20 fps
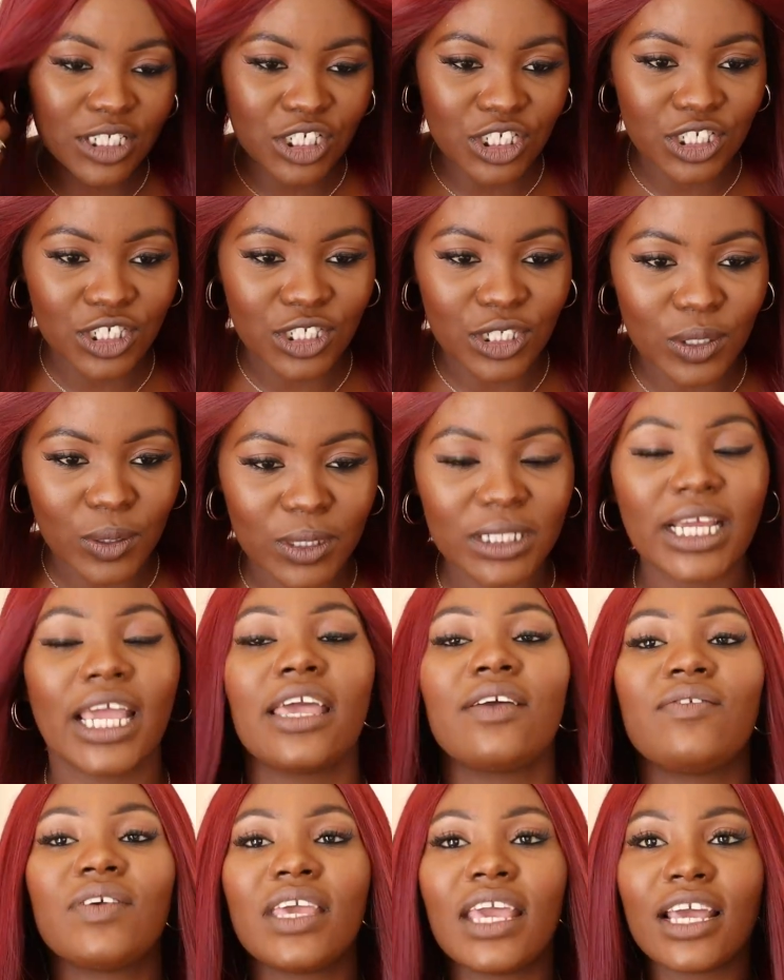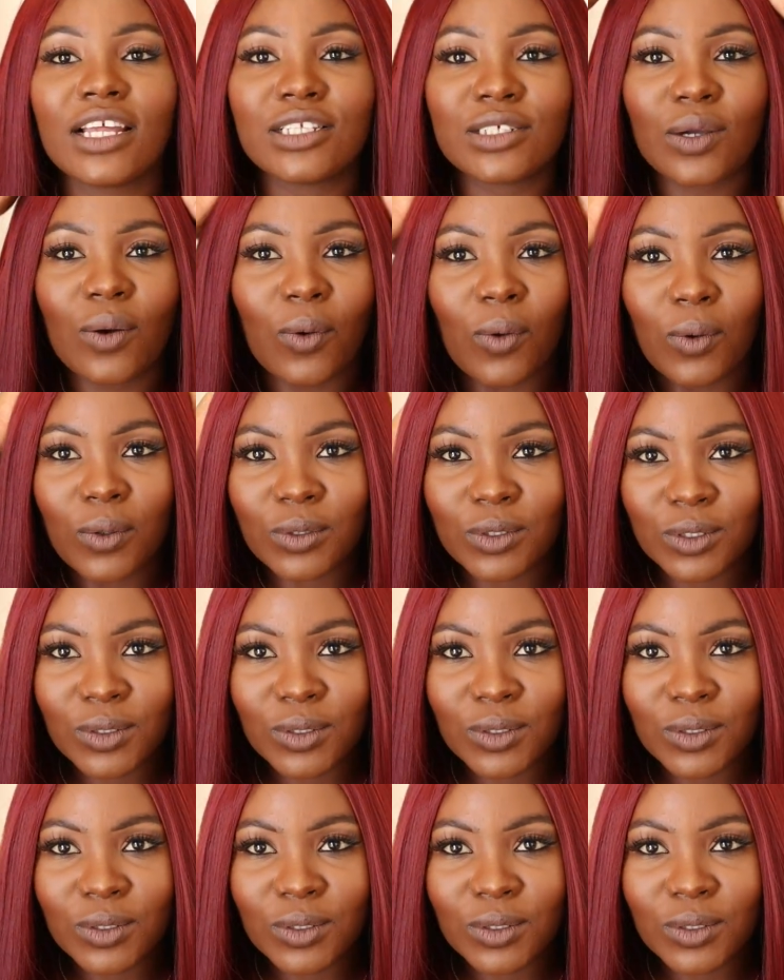she's not heavy at all.